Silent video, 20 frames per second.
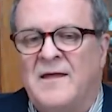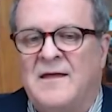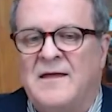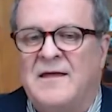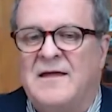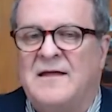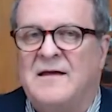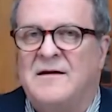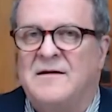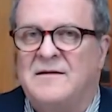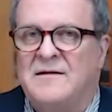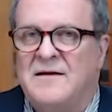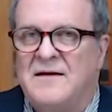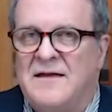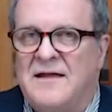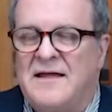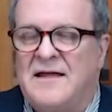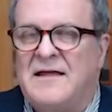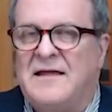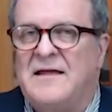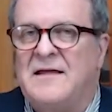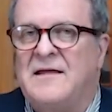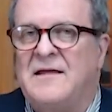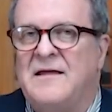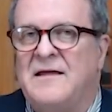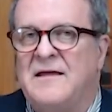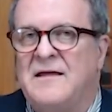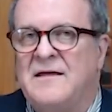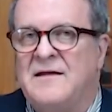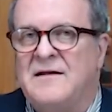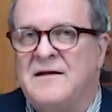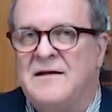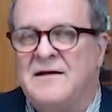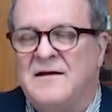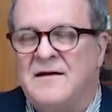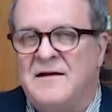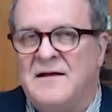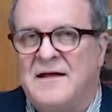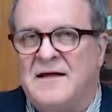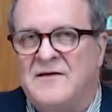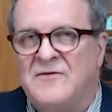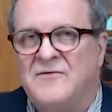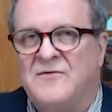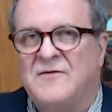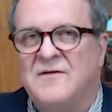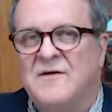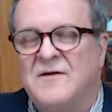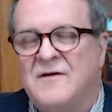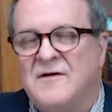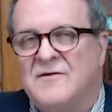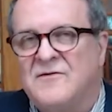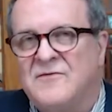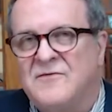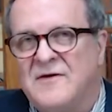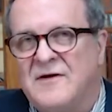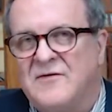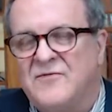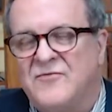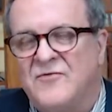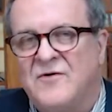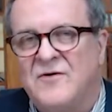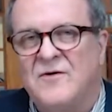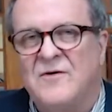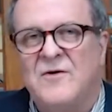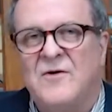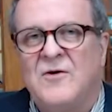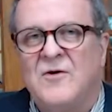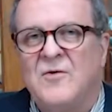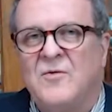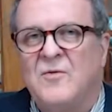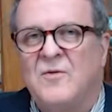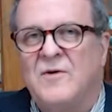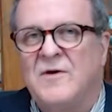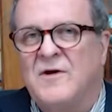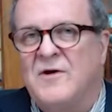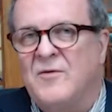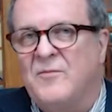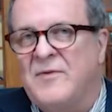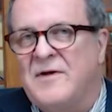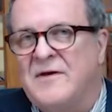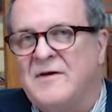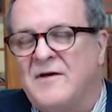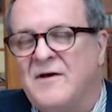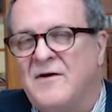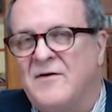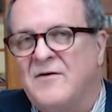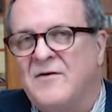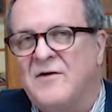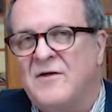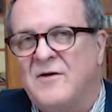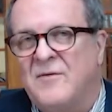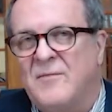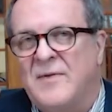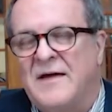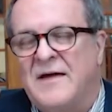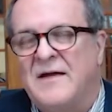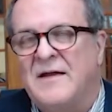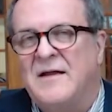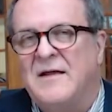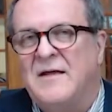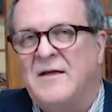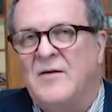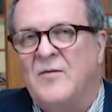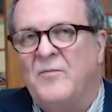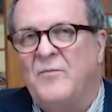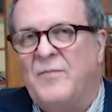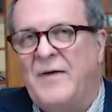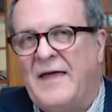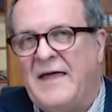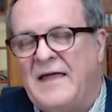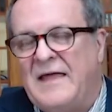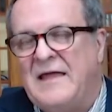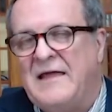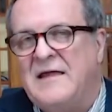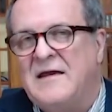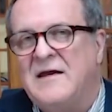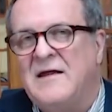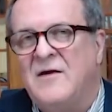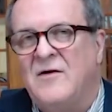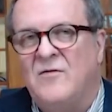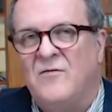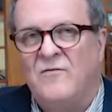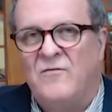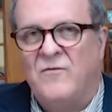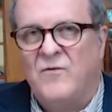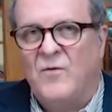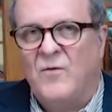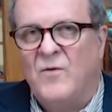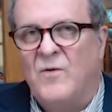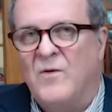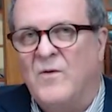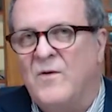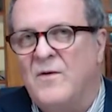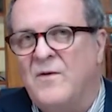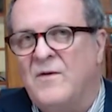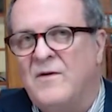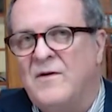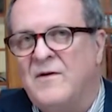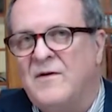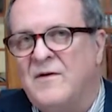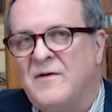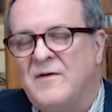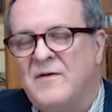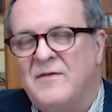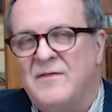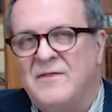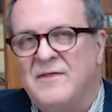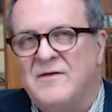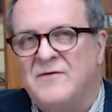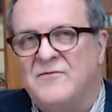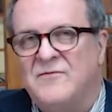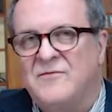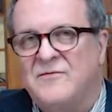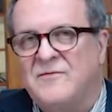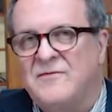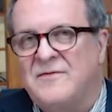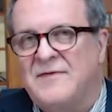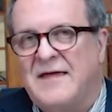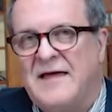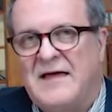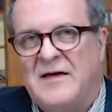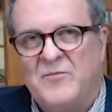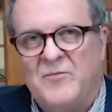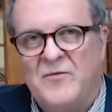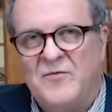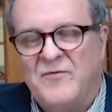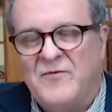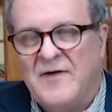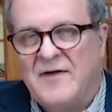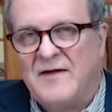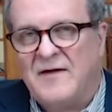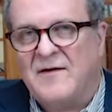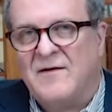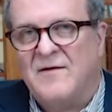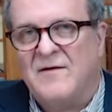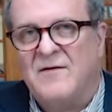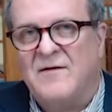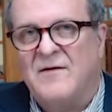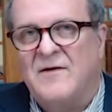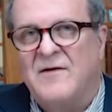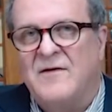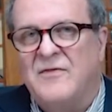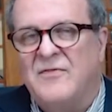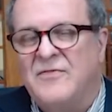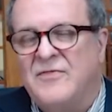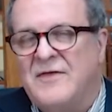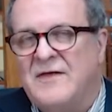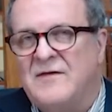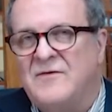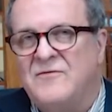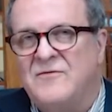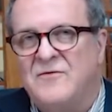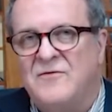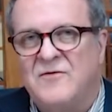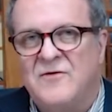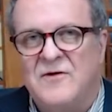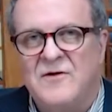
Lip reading: And today and in the next session, we're going to be talking about paying for this type of care, things that